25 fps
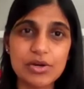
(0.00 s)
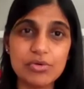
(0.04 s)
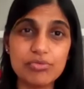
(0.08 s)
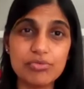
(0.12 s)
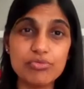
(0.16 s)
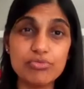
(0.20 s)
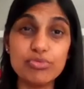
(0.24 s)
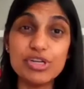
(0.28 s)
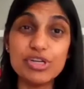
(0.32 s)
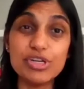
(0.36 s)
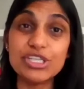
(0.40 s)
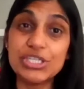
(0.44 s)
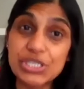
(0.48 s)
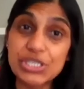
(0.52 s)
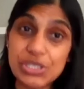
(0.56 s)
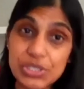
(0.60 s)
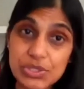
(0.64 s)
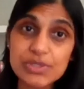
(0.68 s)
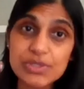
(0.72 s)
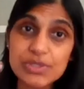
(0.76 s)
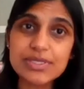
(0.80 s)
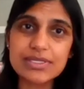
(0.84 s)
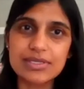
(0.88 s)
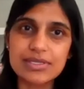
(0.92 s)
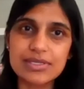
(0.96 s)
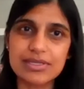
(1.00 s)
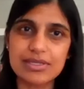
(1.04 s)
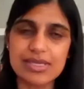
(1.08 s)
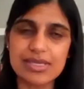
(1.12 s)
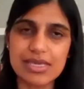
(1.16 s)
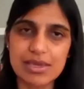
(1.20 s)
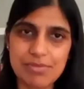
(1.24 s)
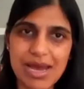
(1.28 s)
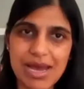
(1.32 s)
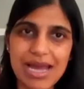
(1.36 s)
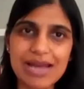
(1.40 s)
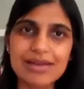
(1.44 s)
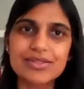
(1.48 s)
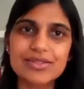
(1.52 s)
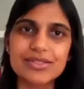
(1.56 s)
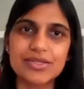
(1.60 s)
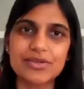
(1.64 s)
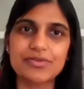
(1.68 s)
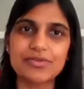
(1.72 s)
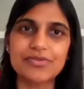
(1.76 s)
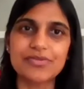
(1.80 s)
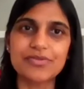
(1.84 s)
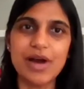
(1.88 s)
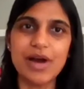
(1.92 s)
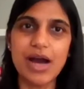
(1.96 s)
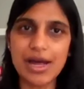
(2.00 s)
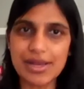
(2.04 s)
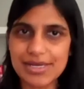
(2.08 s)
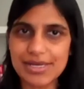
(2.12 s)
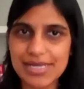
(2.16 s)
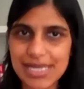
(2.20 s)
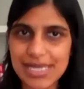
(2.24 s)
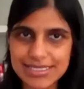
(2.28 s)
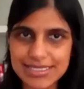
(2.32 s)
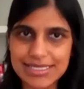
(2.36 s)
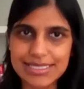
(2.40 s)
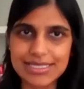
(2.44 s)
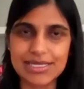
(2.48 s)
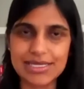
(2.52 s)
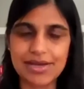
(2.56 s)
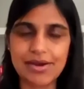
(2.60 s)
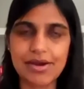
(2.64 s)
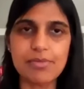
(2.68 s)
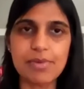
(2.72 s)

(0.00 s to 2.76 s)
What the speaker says: reduce the amount of unnecessary